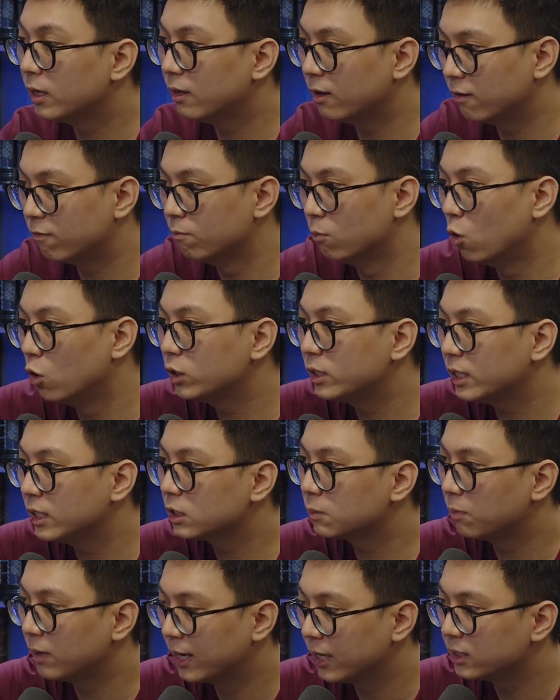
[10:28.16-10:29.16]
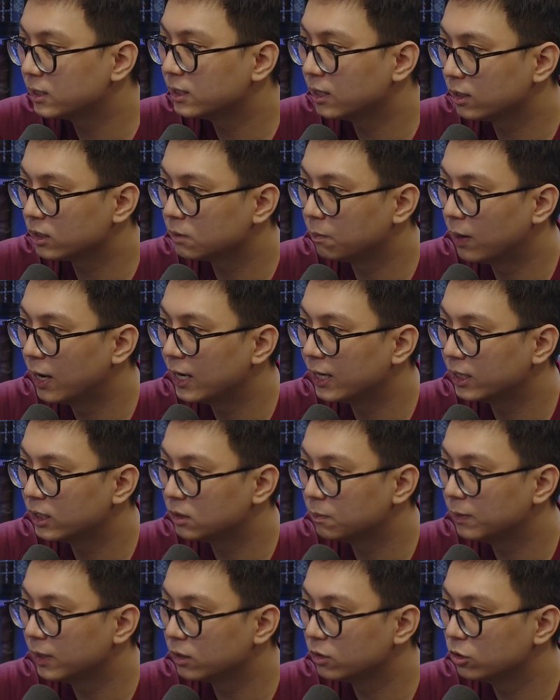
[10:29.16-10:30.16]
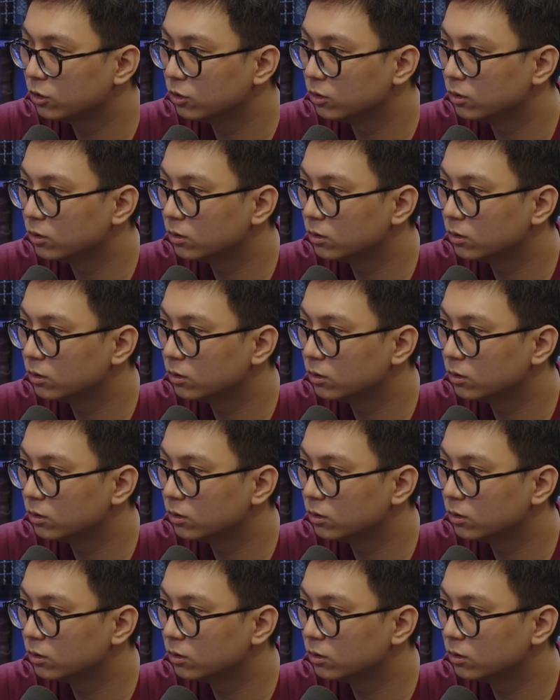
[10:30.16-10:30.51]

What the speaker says: if Mortius played instead of Smiley in split 2?